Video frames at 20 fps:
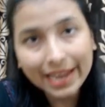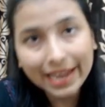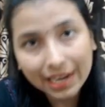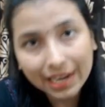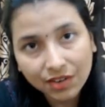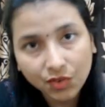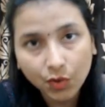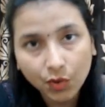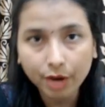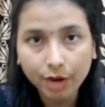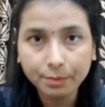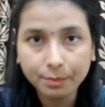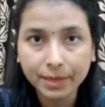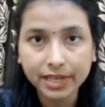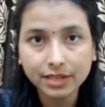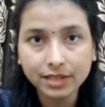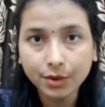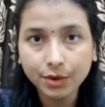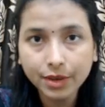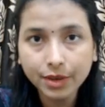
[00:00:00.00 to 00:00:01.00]

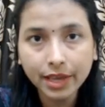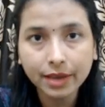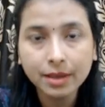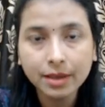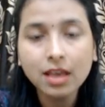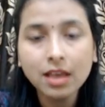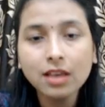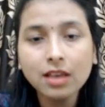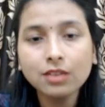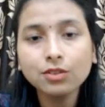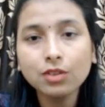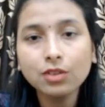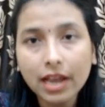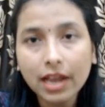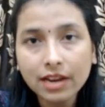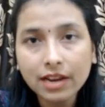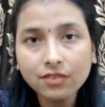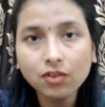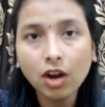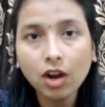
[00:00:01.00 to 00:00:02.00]
environment. Okay, so
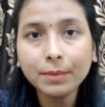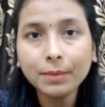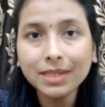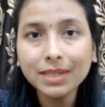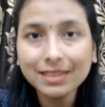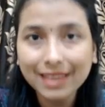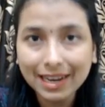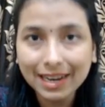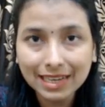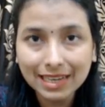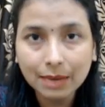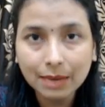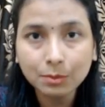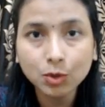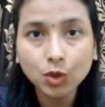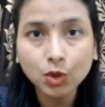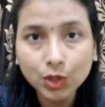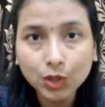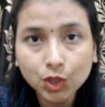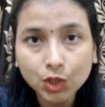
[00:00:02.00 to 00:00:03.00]
the environment that
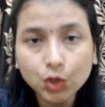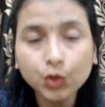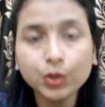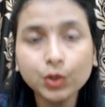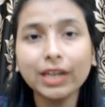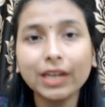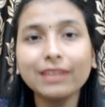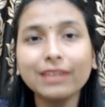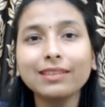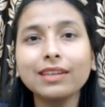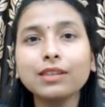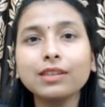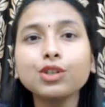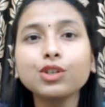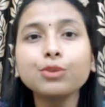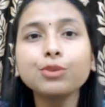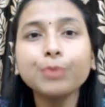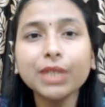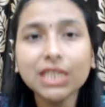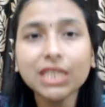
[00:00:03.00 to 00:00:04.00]
I'm going to create, there
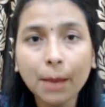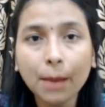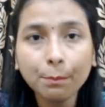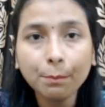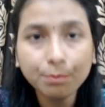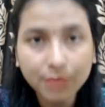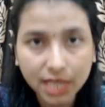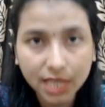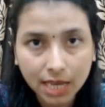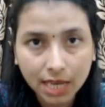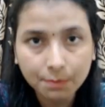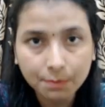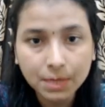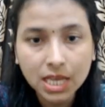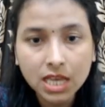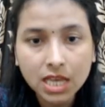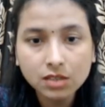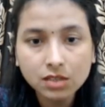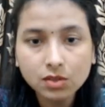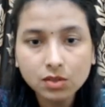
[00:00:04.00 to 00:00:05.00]
should be some name.
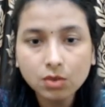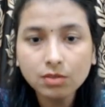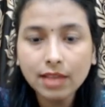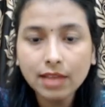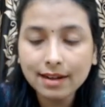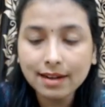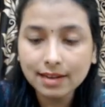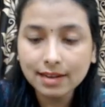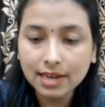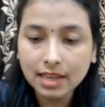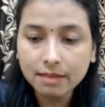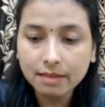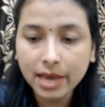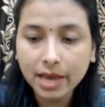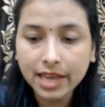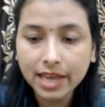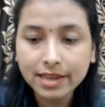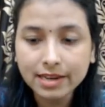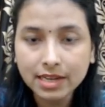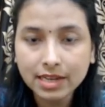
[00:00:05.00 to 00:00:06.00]
So that name
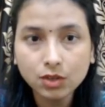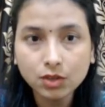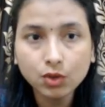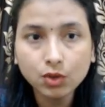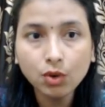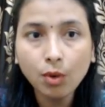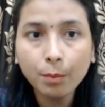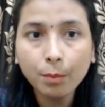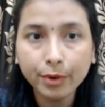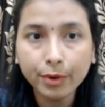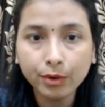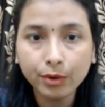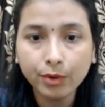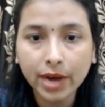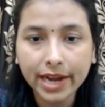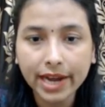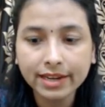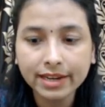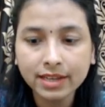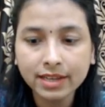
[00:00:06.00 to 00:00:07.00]
I need to
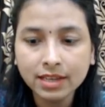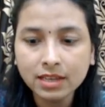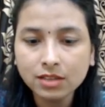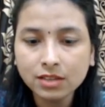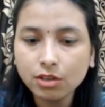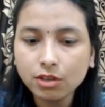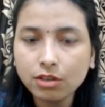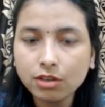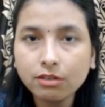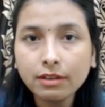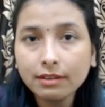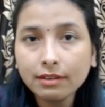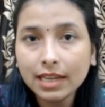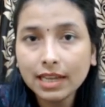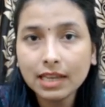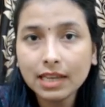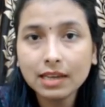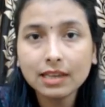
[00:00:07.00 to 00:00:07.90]
provide. So you can